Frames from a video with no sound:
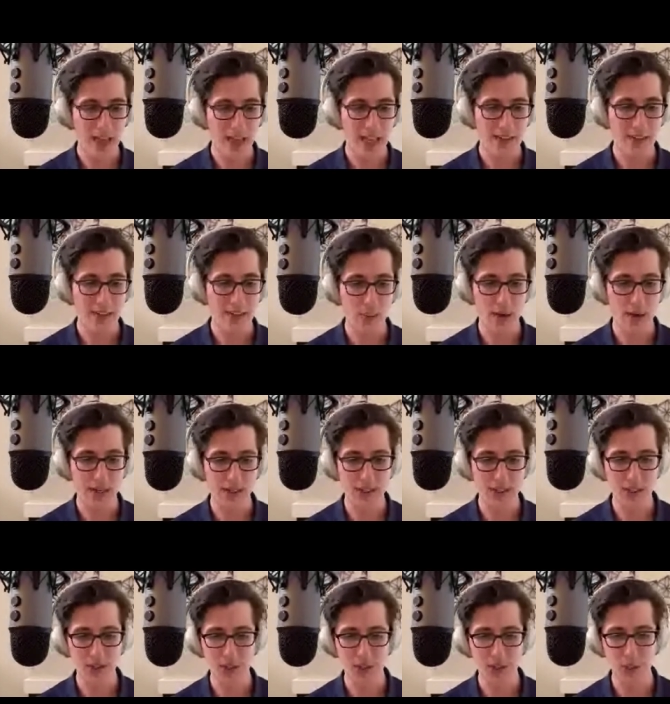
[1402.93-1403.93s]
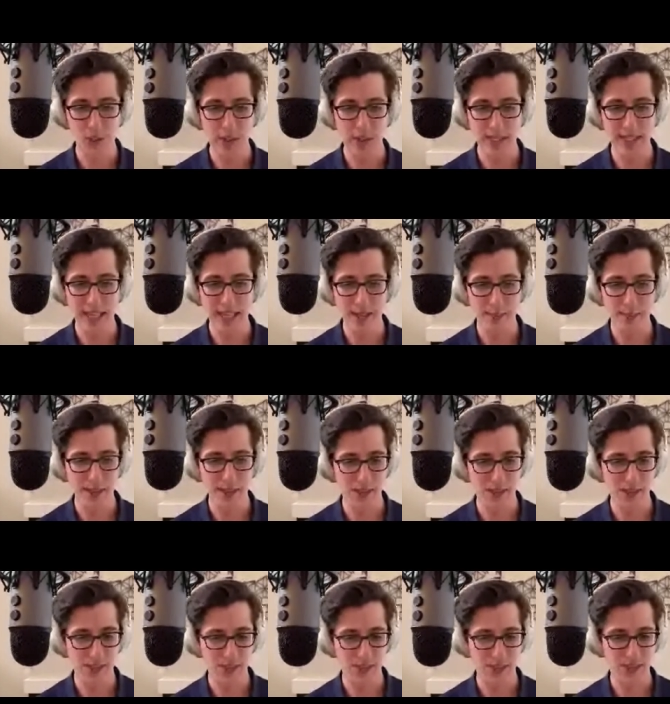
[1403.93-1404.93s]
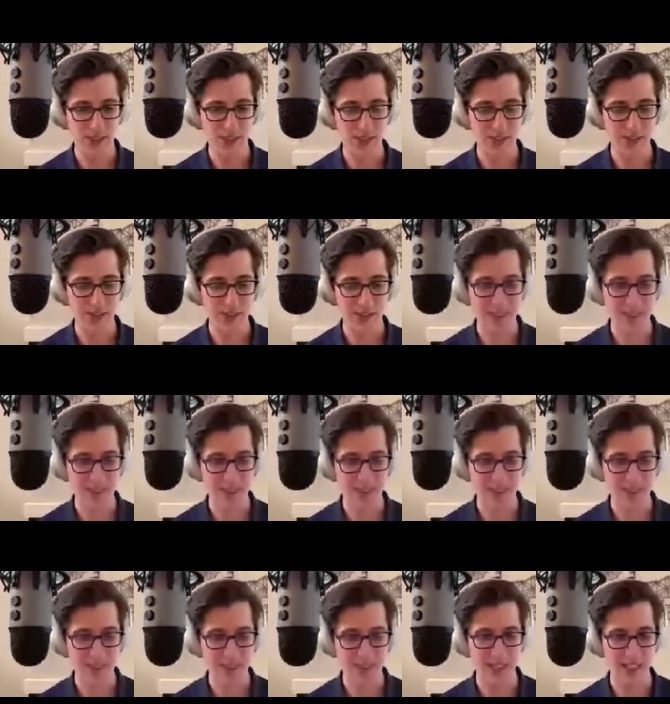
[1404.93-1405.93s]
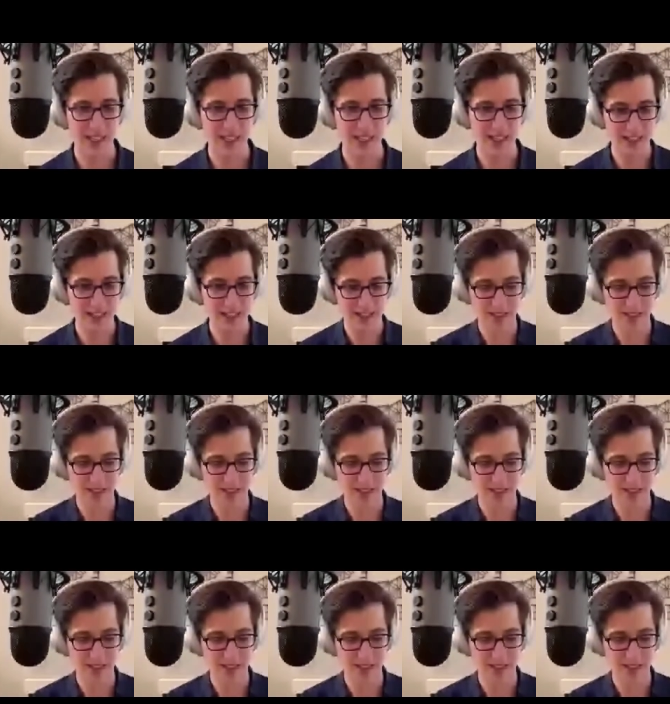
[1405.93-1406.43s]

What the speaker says: If I wanted to rename this, let's say,